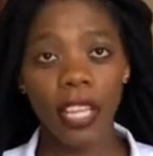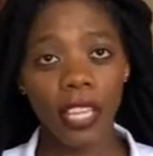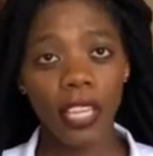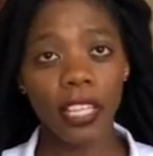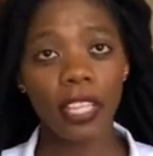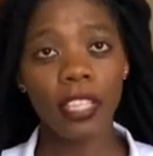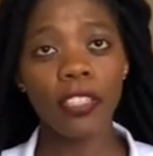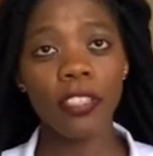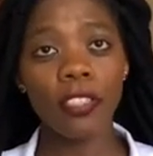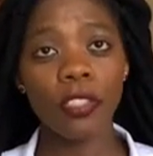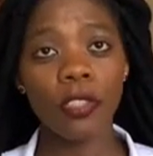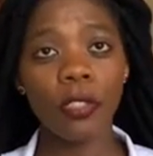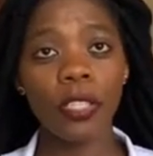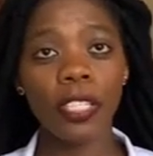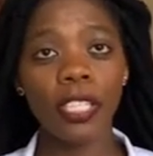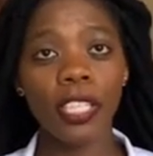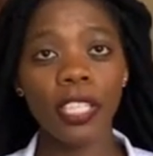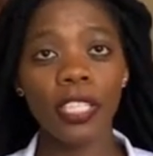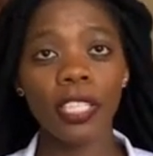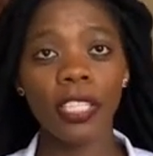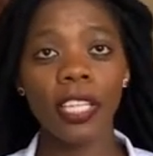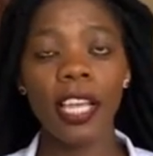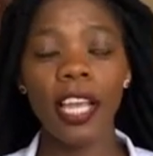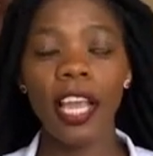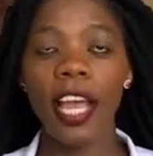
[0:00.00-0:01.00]

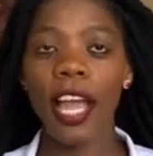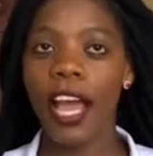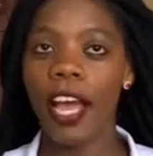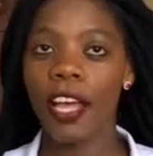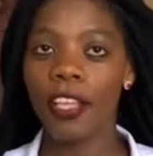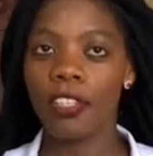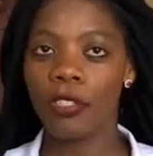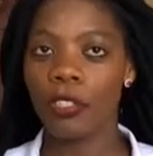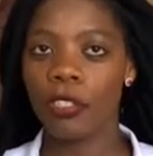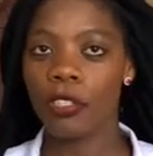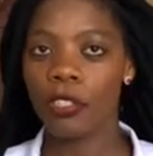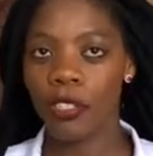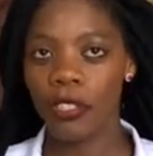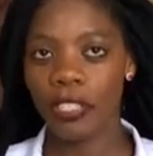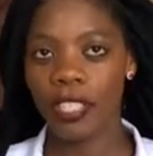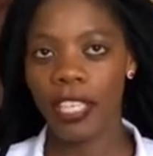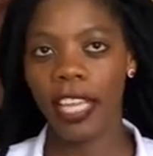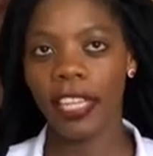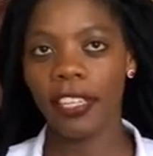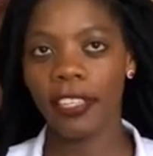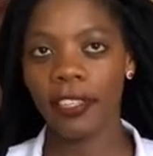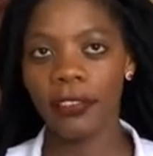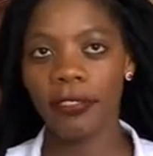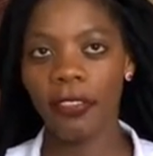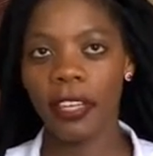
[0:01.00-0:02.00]
insulin has also
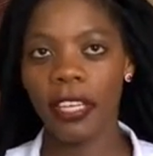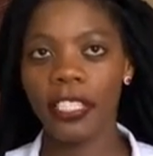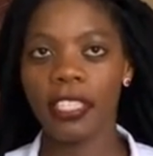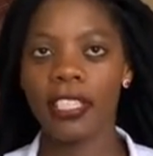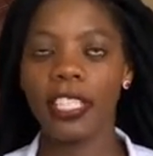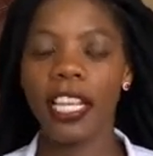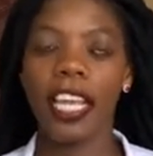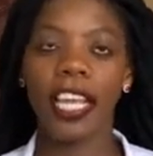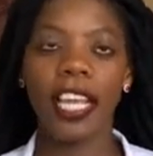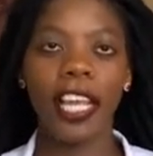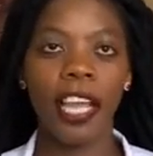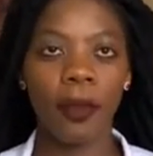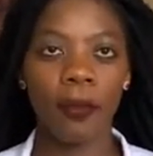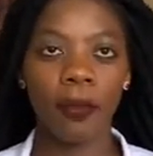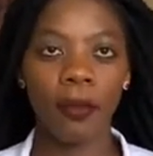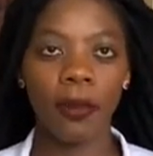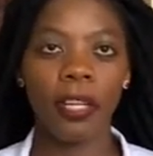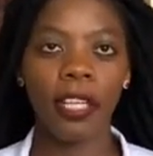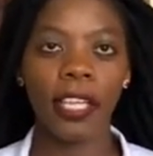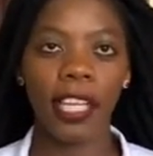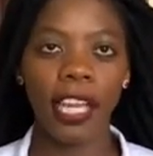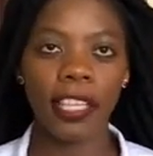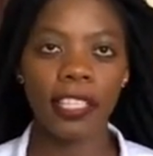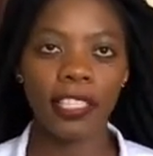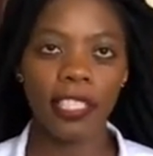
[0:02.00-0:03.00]
side effects like
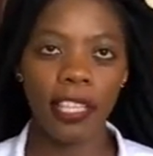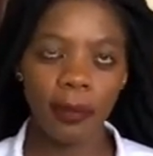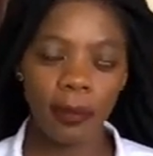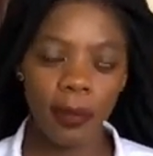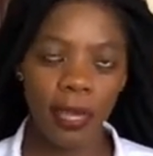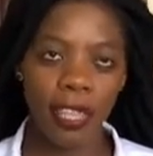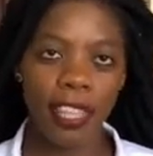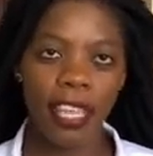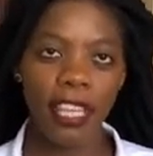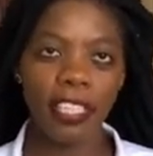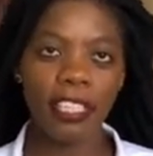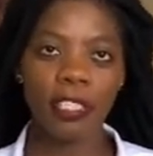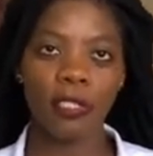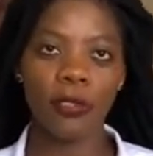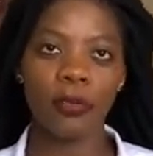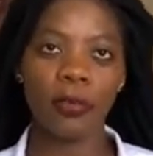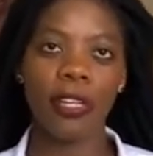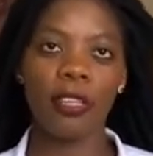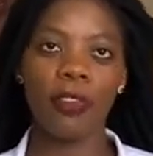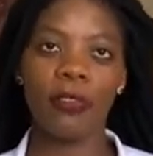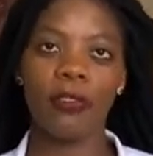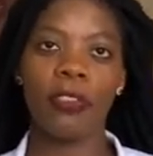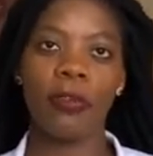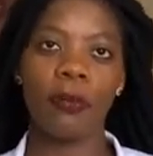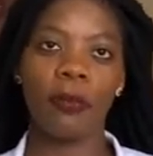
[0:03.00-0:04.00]
hypoglycemia. That is
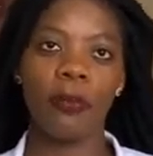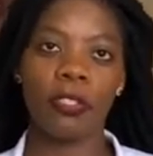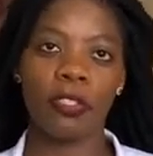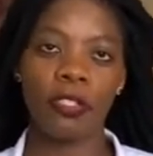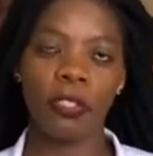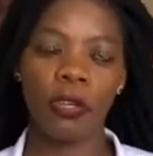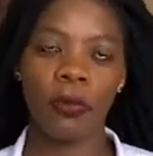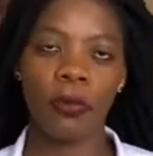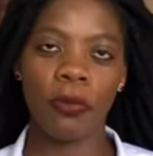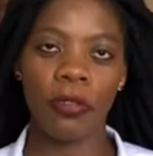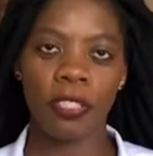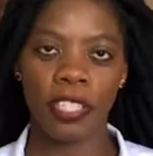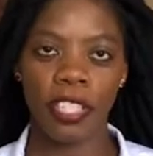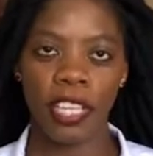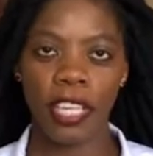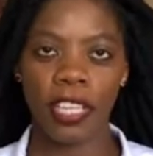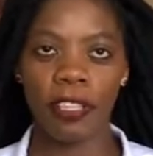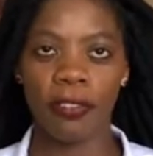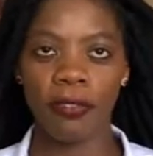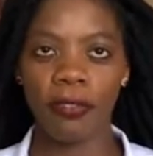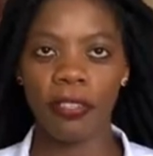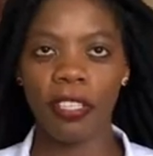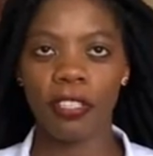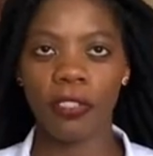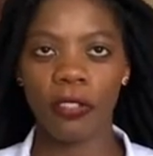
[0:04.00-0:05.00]
one of the most common side
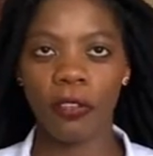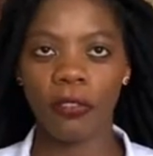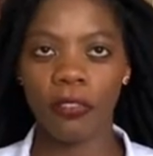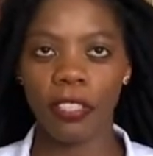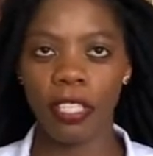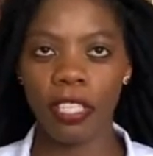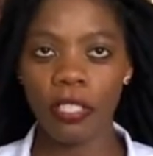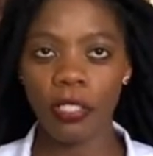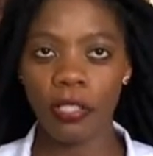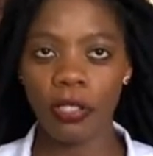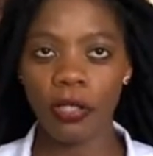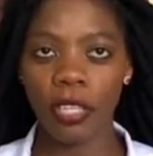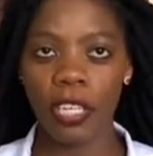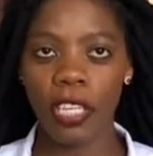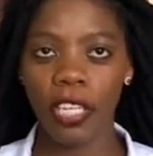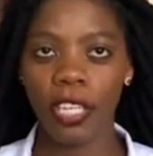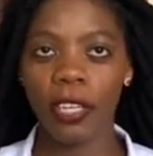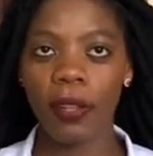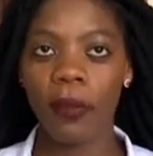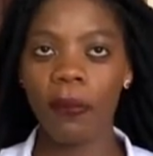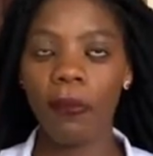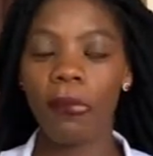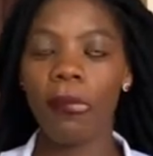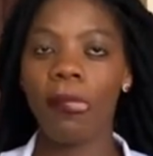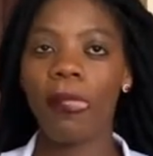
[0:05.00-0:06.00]
effects of
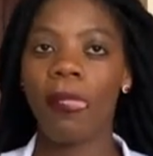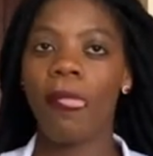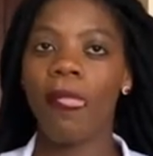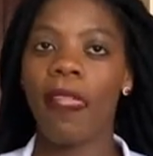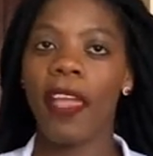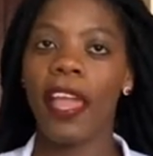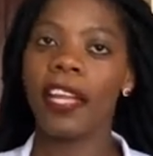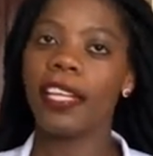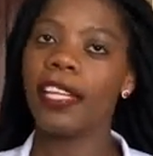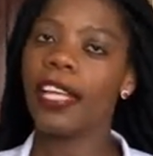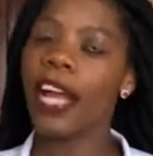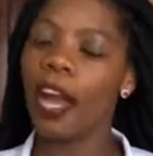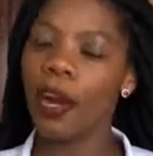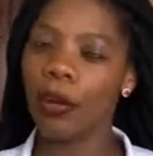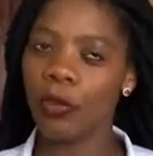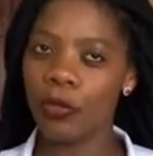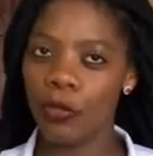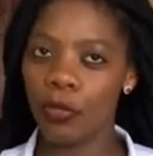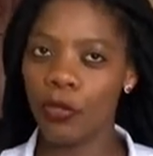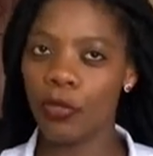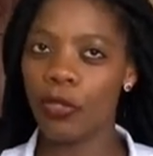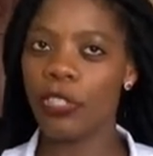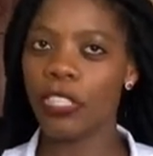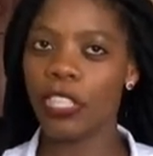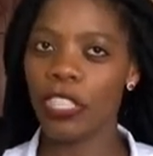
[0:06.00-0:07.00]
insulin. And how
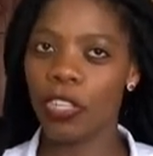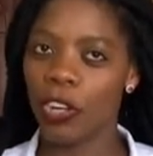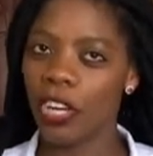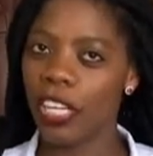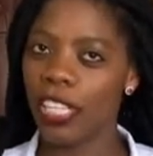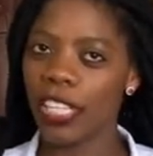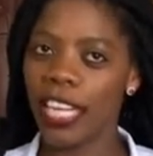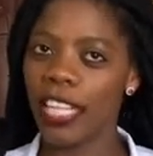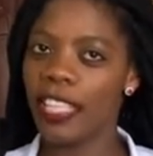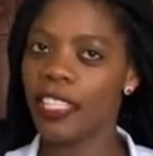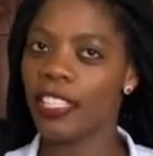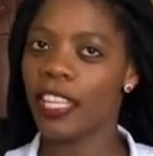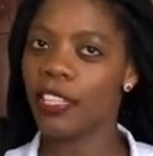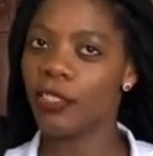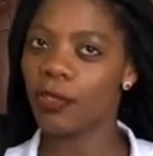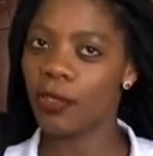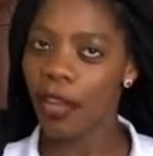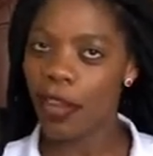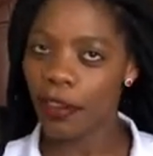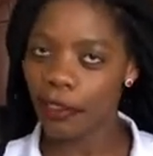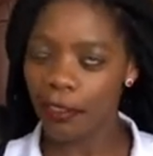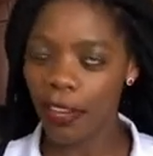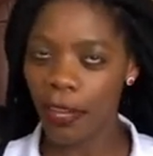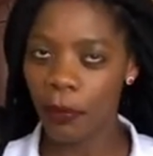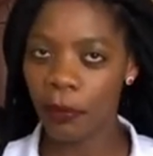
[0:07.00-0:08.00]
do you recognize that you
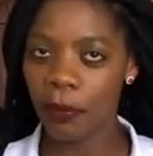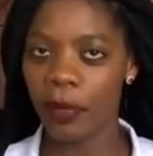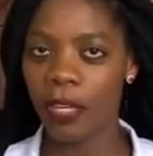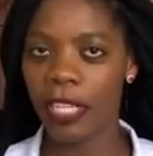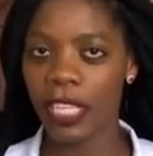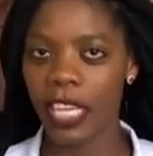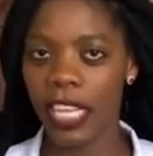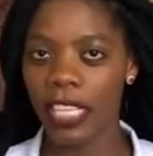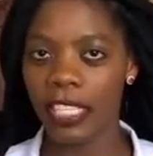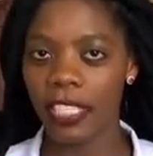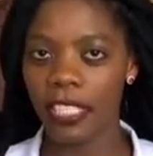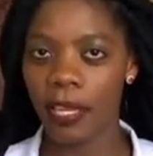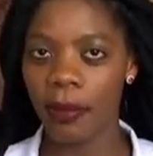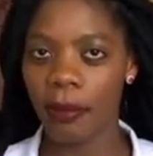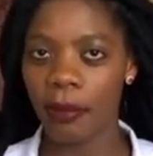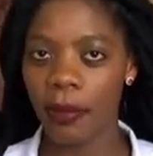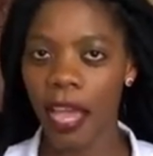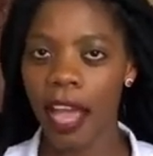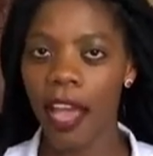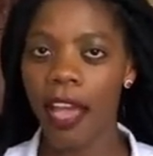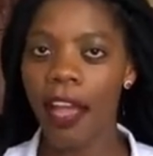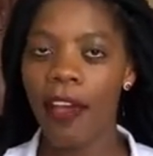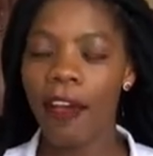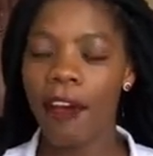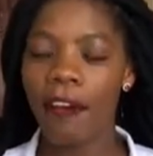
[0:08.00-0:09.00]
have
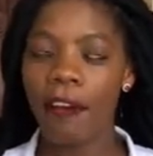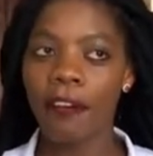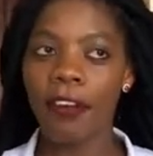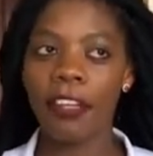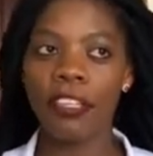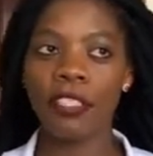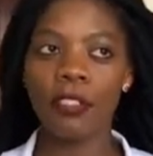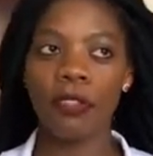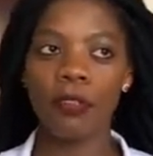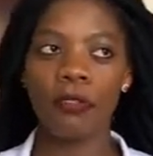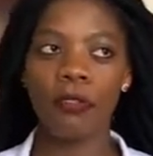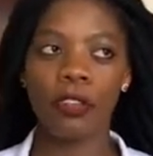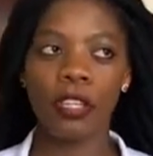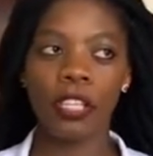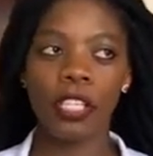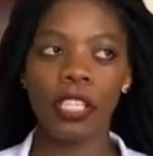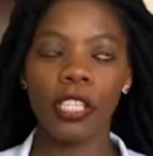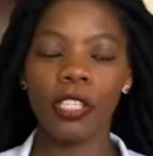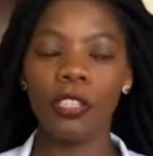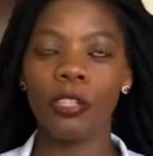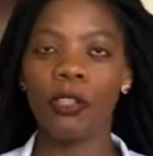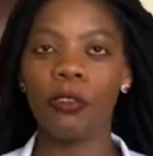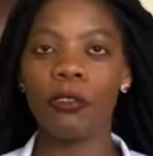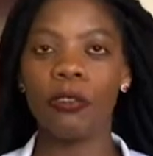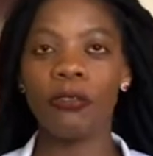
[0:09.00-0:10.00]
hypoglycemia? First of all,
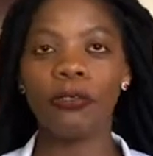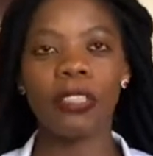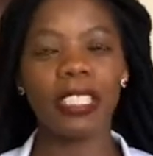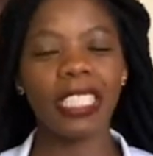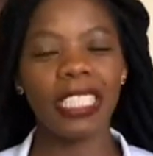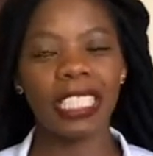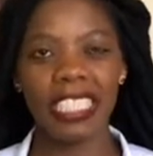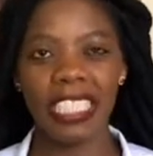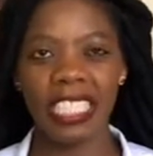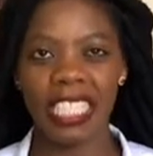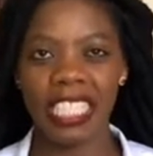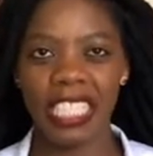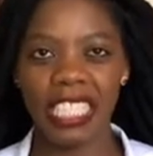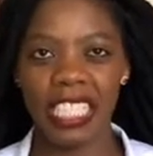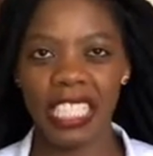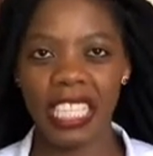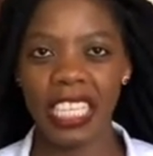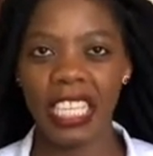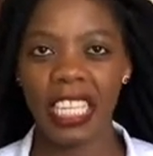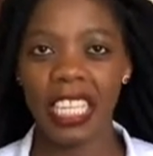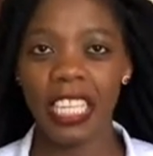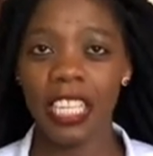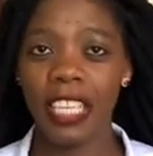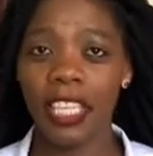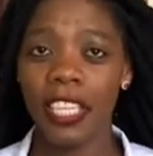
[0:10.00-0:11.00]
you'll feel
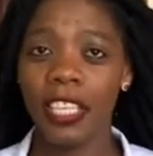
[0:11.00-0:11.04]
dizzy.